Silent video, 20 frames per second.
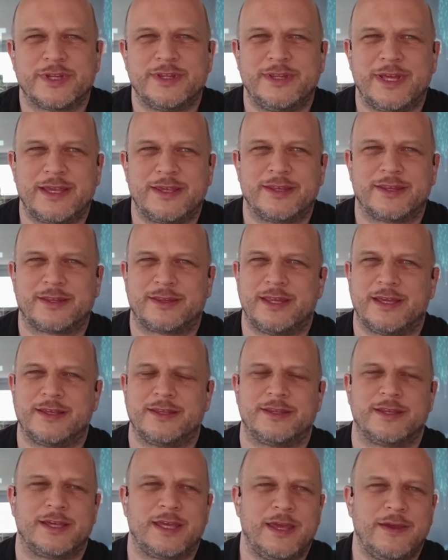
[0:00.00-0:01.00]
and that
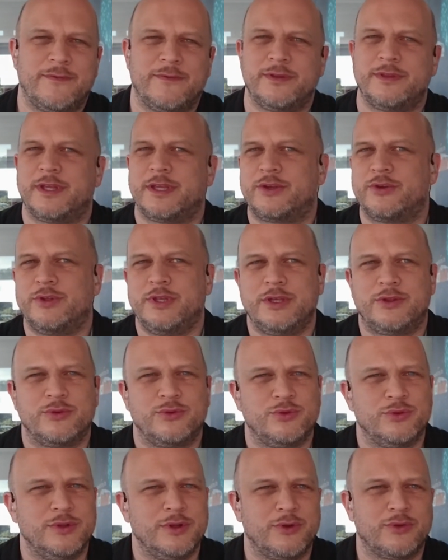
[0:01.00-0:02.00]
is a given that you need to
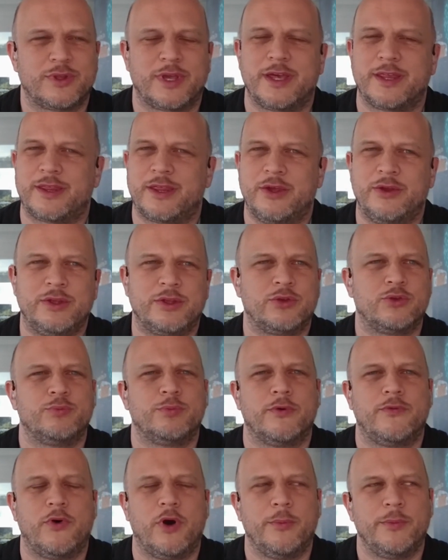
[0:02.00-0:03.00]
do load testing, you need to do
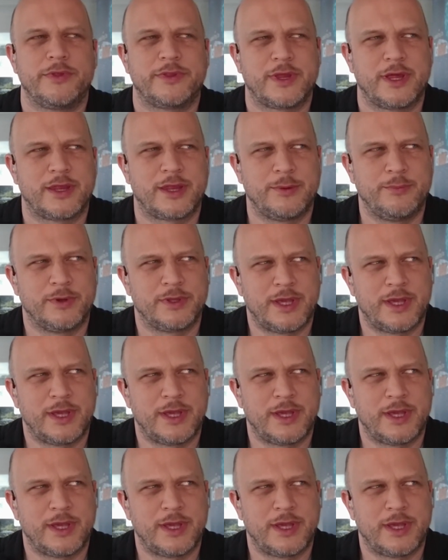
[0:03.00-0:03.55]
performance testing.